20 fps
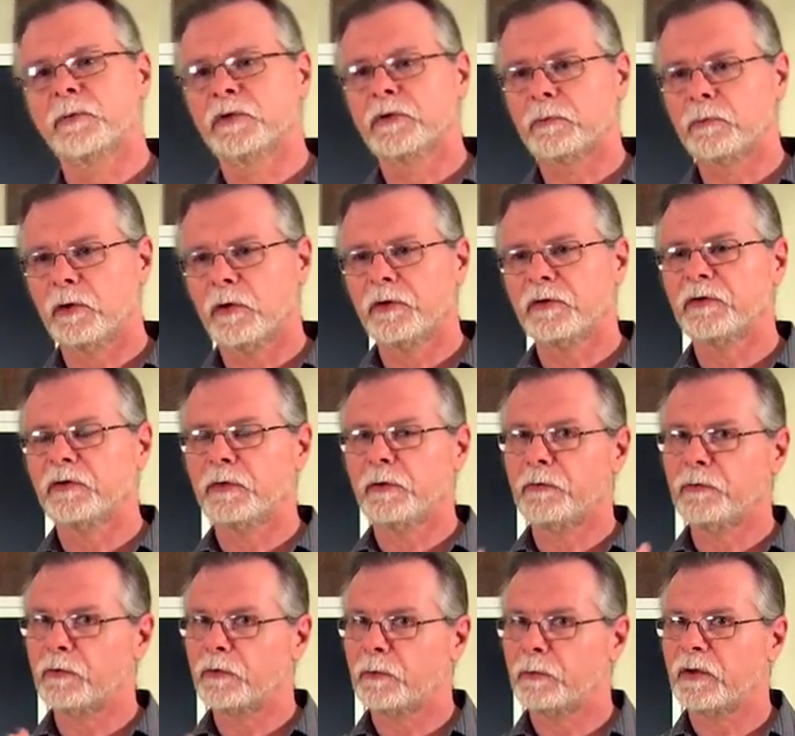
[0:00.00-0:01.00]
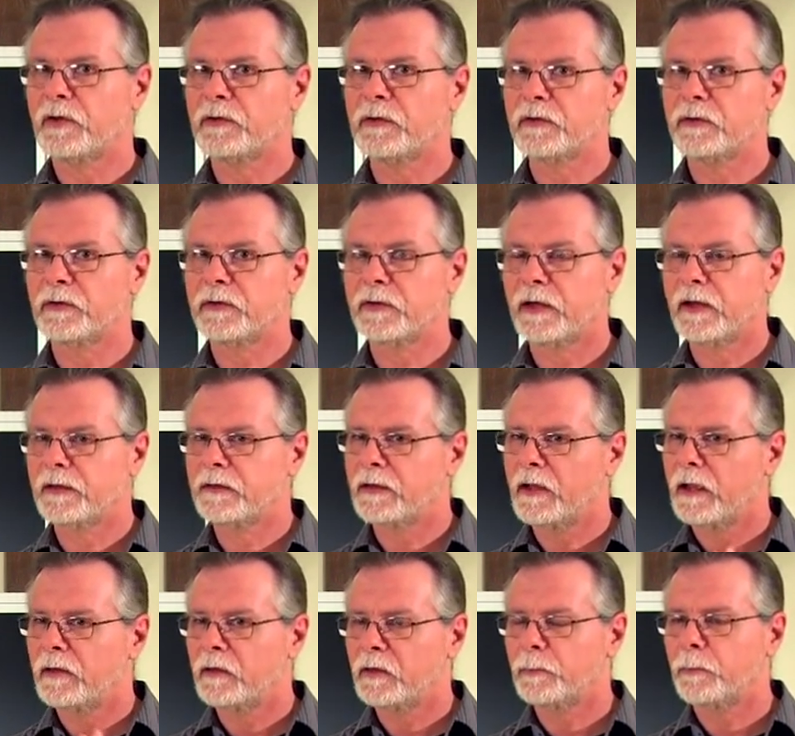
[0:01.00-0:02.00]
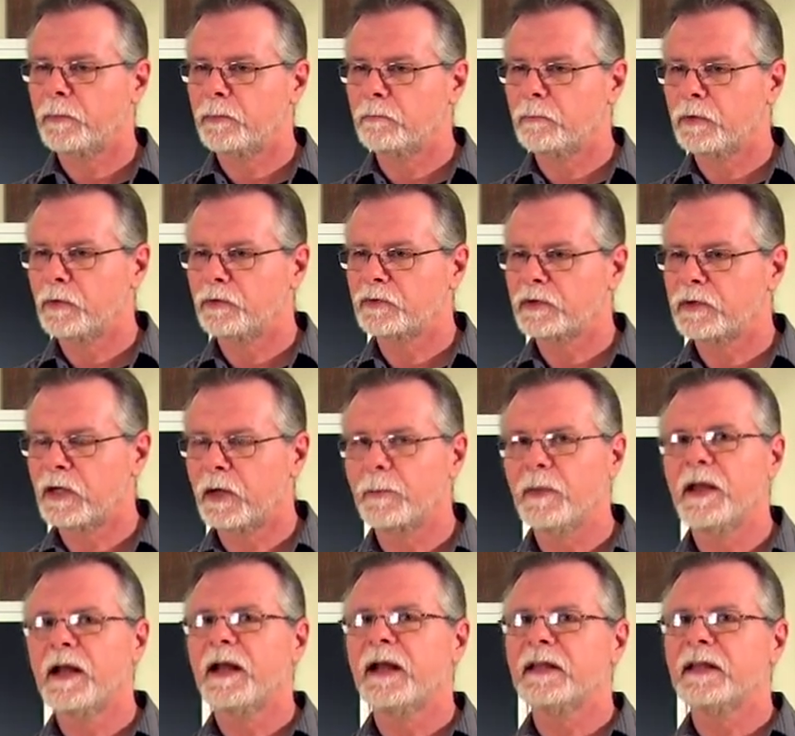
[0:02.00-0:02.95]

But the Rolling Stones and the rest of these guys, this blues club,